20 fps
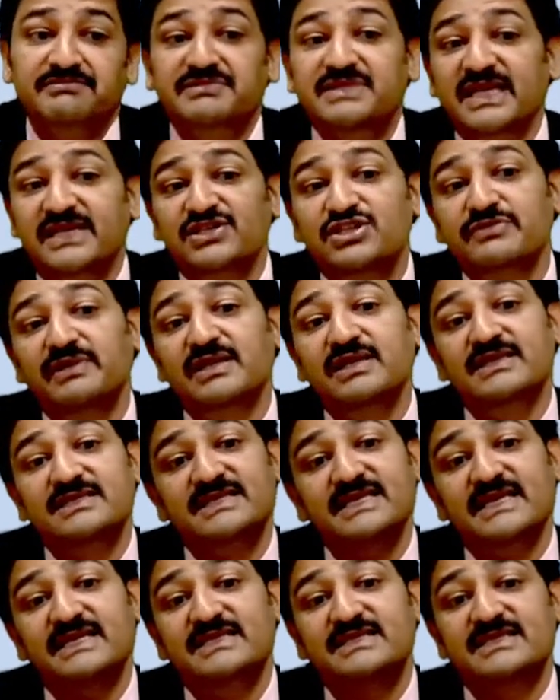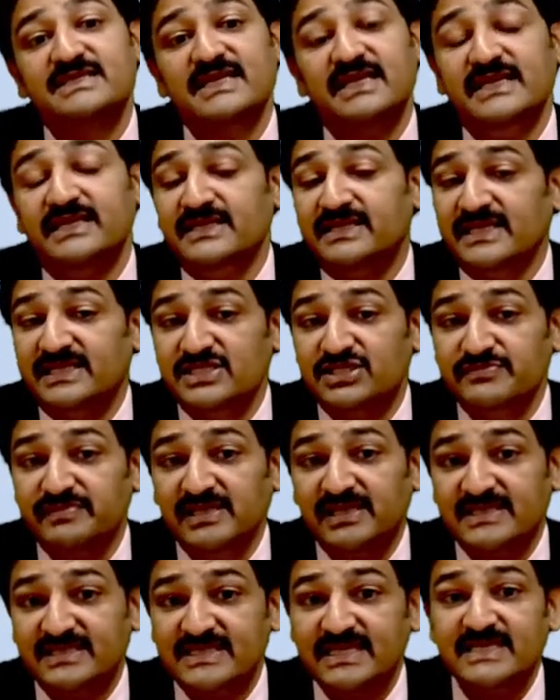tangible assets,
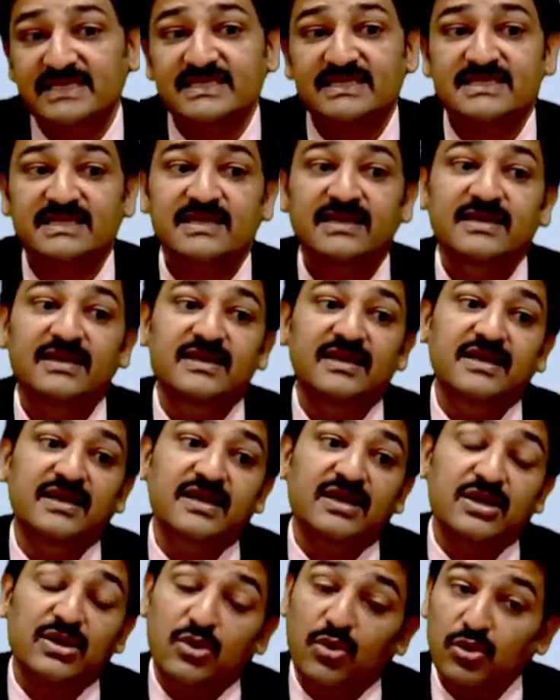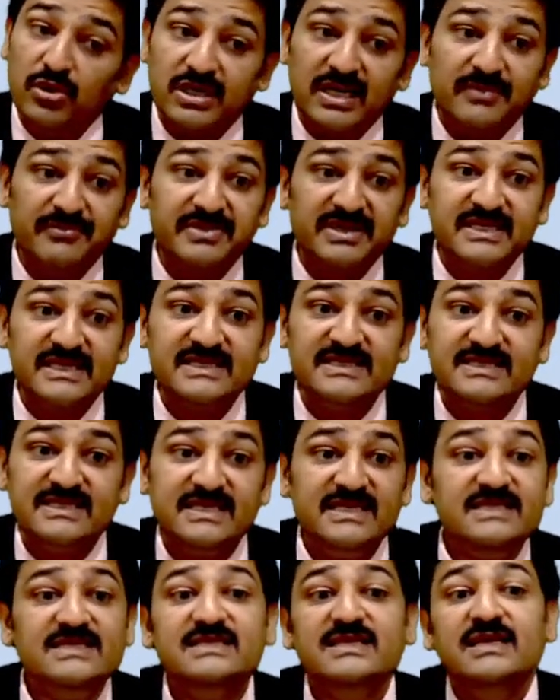intangible assets, core
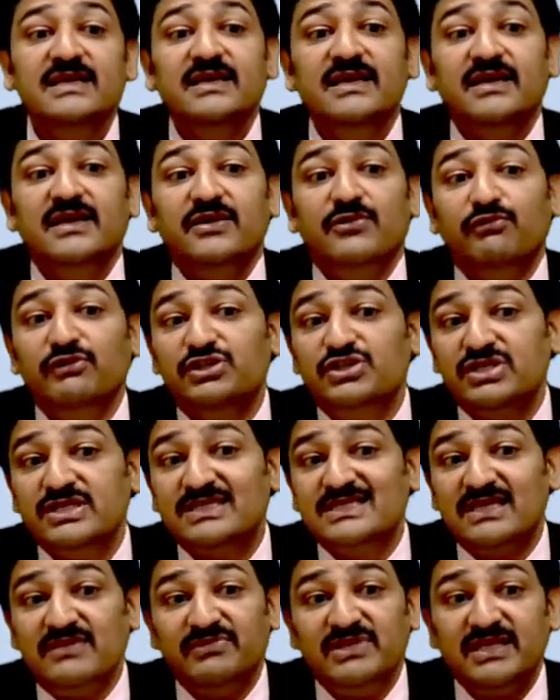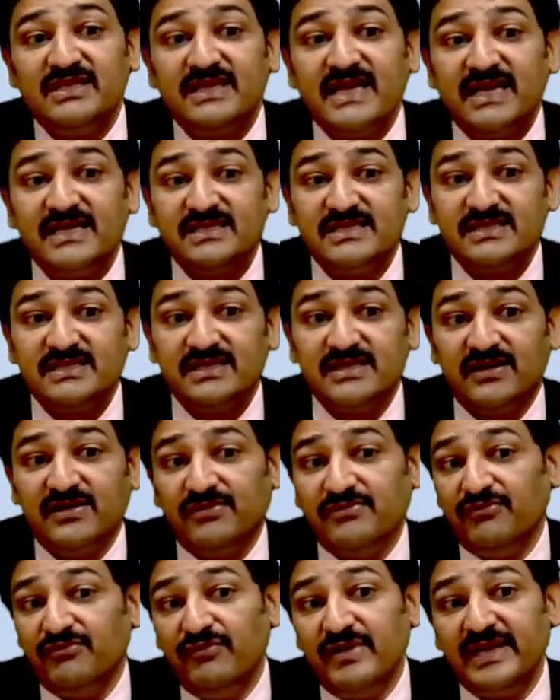competencies, which is something that
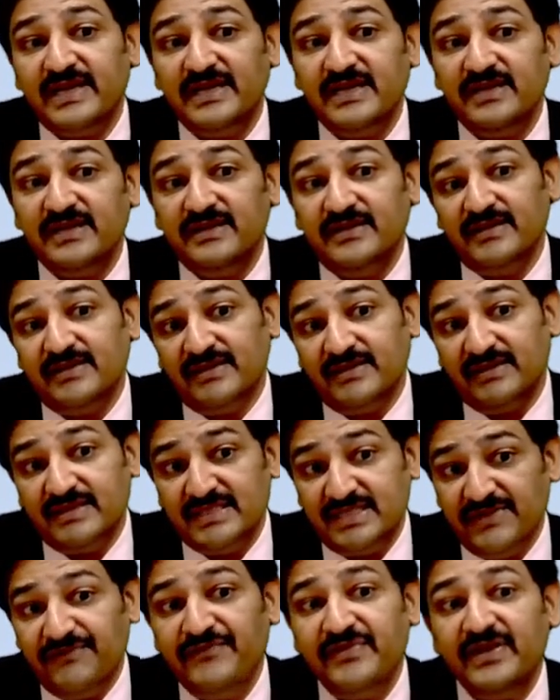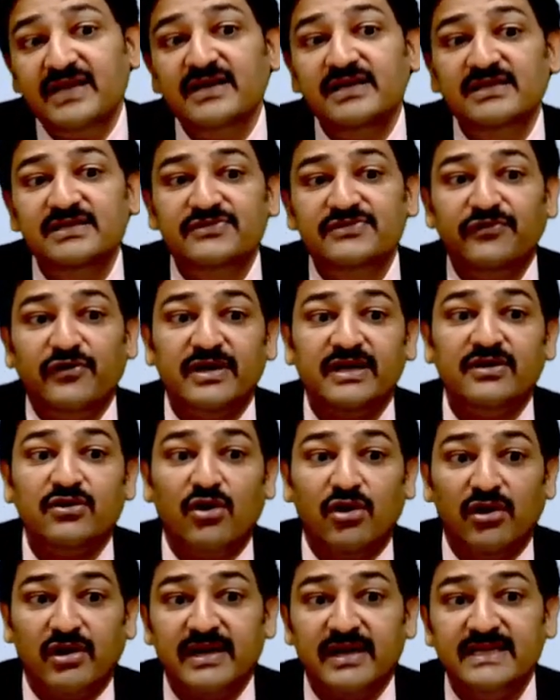very difficult for an
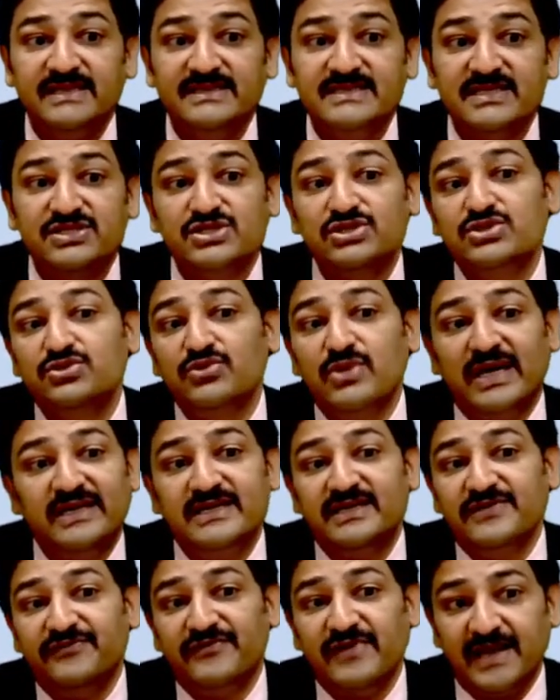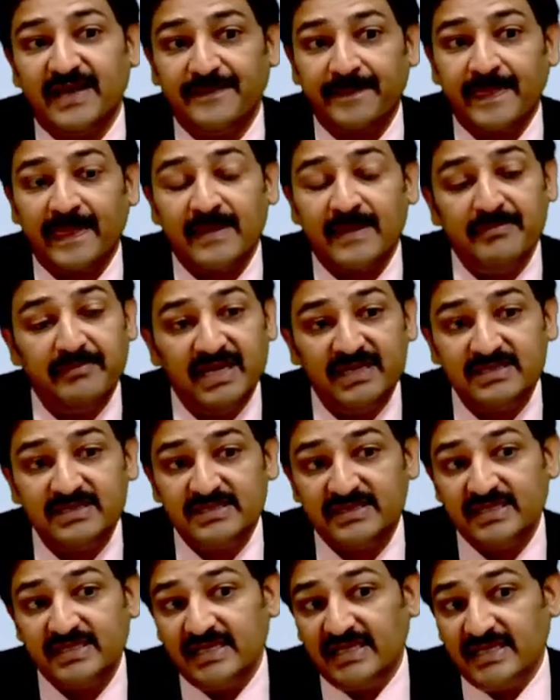organization to identify. But
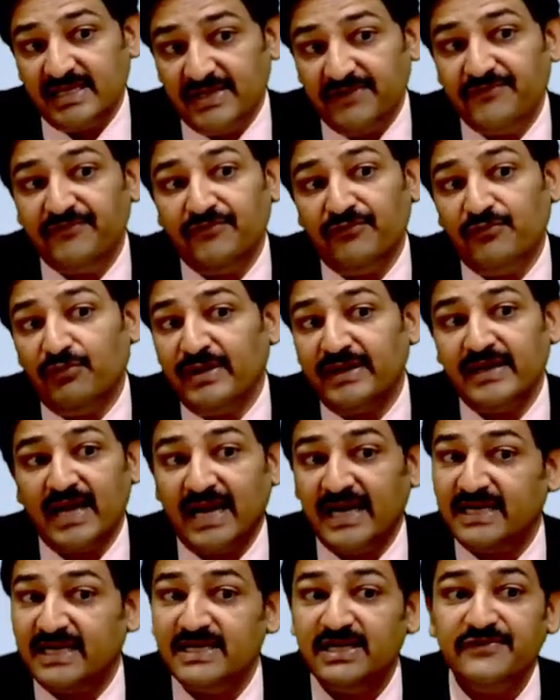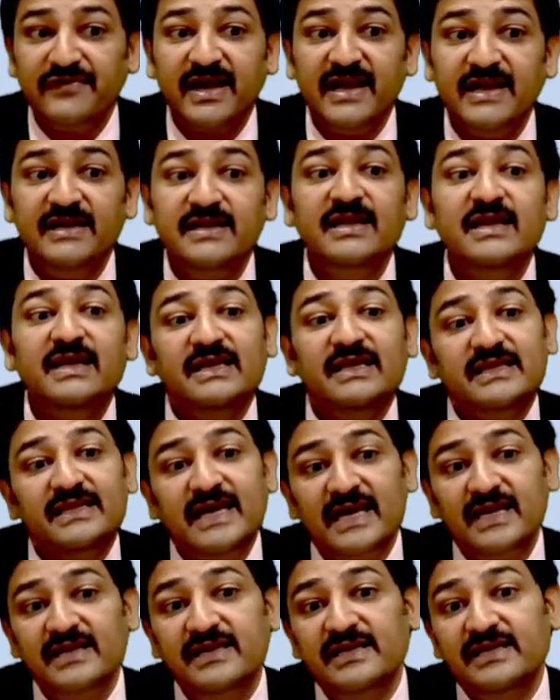if one identified,
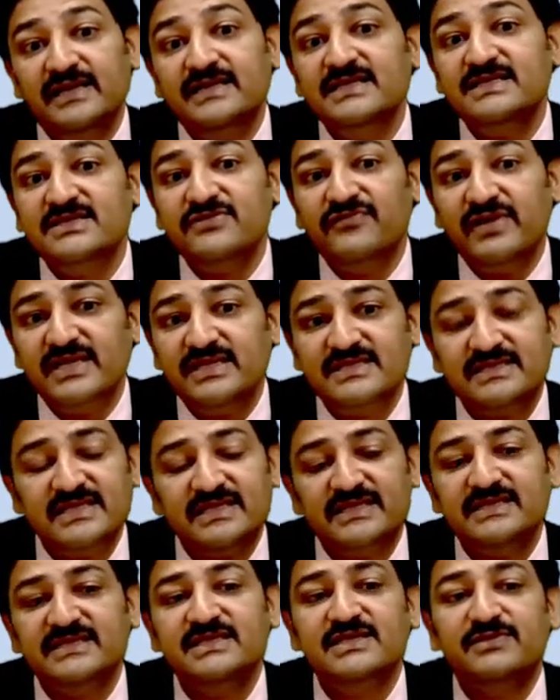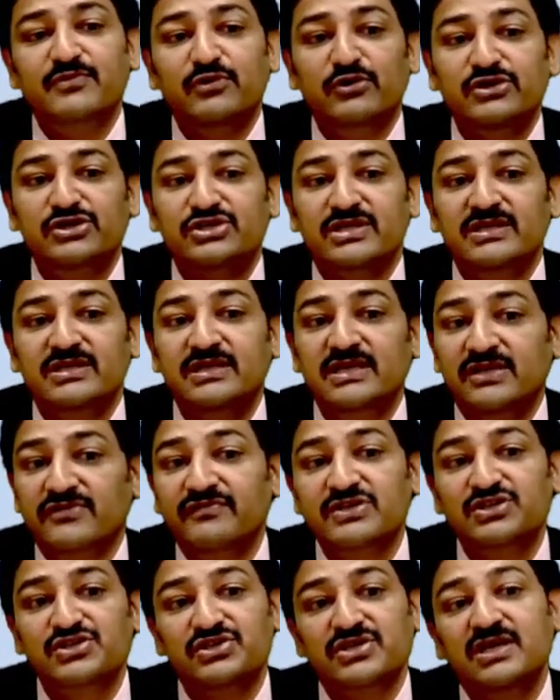then it is a very strategic position in
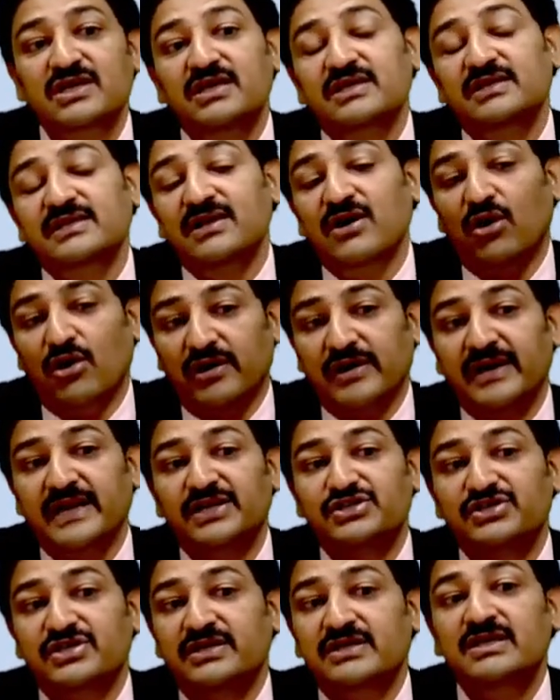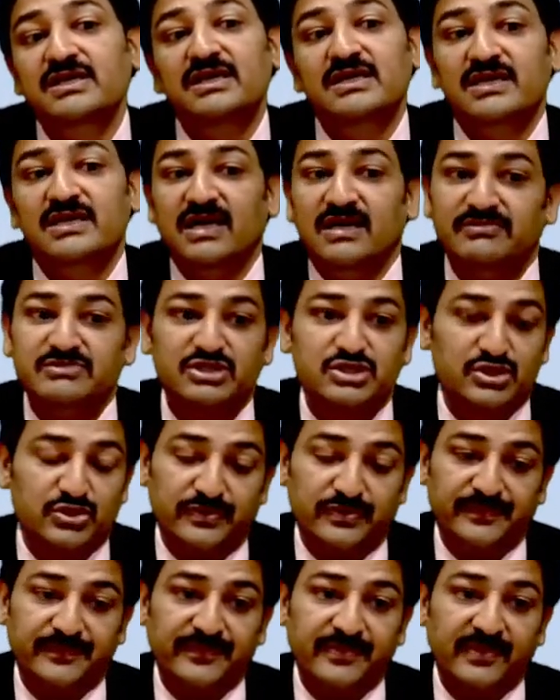which the organization comes to.